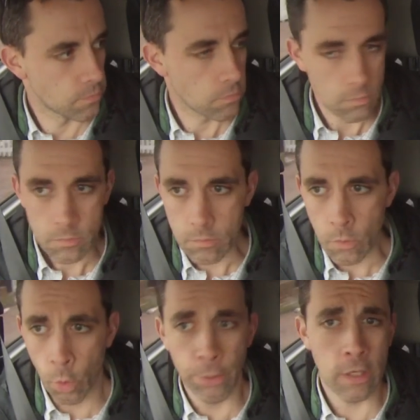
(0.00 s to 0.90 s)
it's
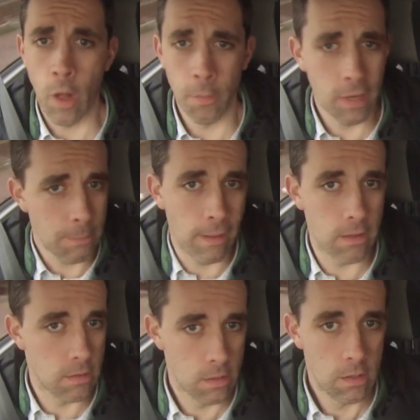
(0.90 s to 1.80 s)
we're putting all the money.
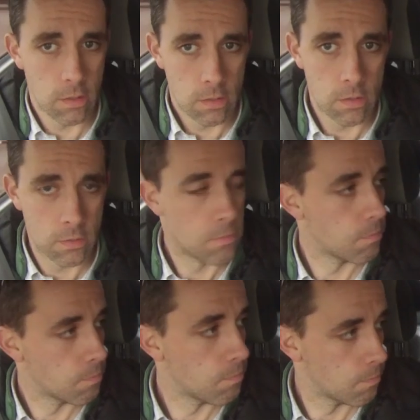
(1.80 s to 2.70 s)
Got, you know, I
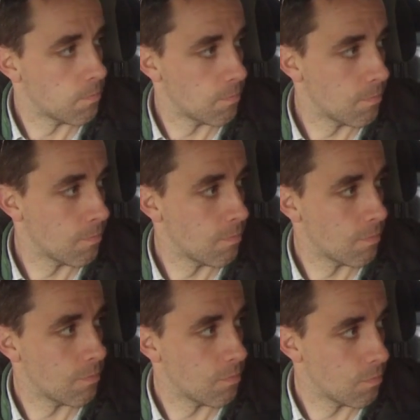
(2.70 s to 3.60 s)
mean,
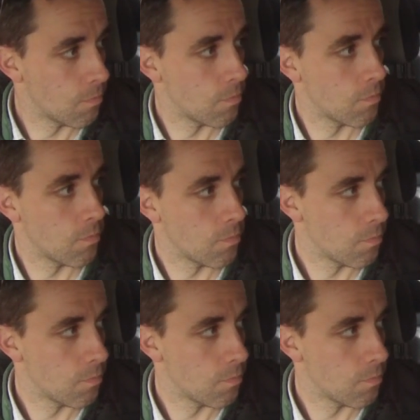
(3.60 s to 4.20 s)
it's got to be